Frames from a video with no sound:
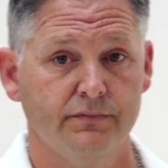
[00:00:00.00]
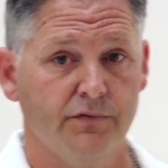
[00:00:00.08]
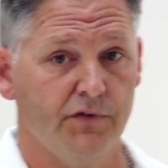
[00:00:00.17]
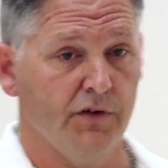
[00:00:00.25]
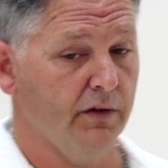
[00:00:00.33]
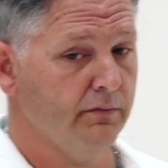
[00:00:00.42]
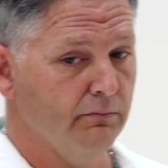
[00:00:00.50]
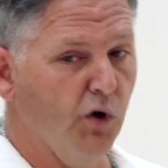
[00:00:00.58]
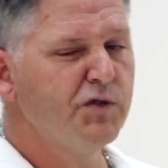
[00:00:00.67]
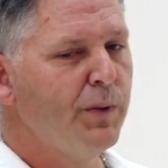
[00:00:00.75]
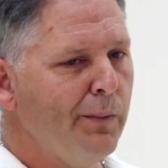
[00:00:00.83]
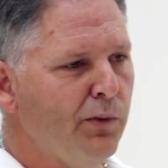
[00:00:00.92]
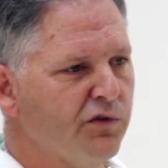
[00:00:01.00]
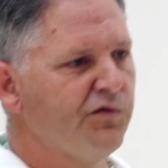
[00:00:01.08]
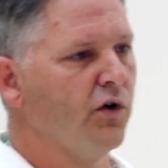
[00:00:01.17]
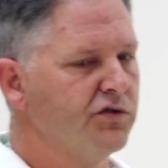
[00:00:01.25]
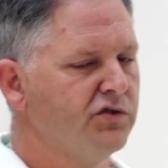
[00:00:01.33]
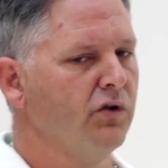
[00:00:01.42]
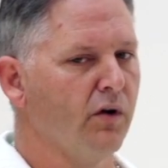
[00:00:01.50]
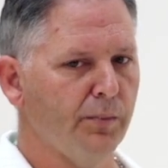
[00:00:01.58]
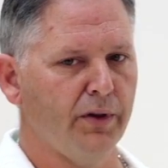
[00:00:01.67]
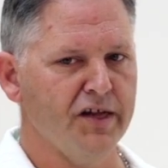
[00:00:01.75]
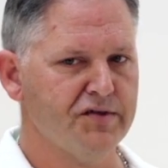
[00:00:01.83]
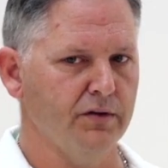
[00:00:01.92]
So most people's first joint
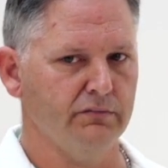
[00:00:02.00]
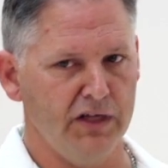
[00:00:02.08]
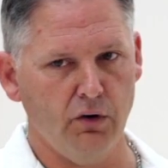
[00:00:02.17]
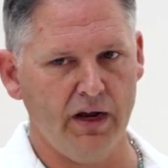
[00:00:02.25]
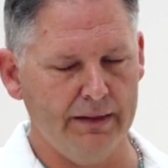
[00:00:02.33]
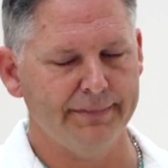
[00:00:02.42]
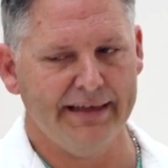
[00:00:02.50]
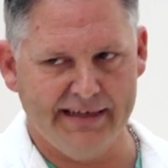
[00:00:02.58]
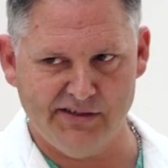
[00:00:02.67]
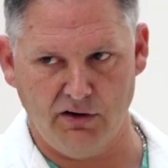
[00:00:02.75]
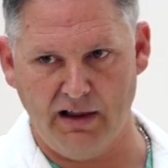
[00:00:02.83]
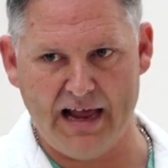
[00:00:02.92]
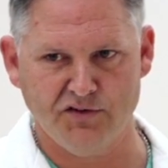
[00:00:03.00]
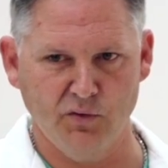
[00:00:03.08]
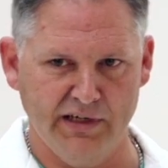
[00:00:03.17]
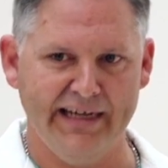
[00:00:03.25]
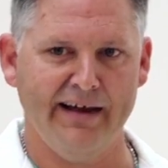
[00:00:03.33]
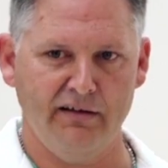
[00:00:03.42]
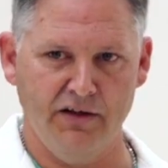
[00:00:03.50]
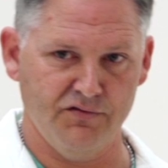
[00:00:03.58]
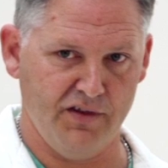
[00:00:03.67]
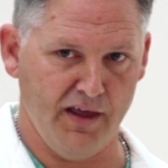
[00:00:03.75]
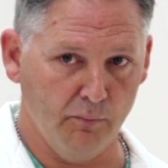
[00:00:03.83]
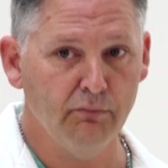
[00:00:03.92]
replacement, knee or hip, is their last one. It outlives
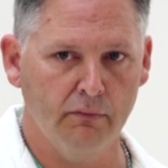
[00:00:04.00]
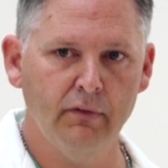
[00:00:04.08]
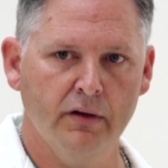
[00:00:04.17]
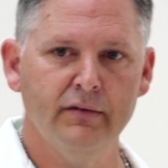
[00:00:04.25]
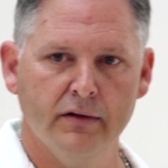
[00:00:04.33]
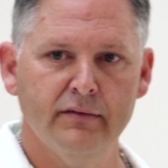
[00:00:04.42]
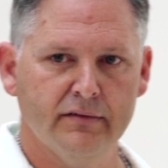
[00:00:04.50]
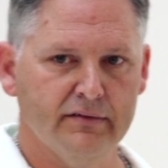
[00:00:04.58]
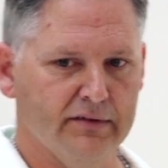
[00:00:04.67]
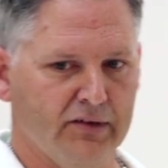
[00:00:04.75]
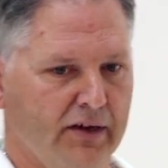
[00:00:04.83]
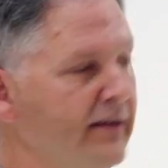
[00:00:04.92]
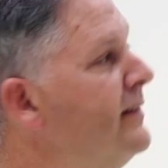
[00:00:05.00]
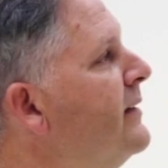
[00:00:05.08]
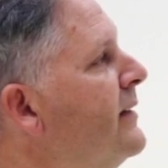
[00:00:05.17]
them. Okay.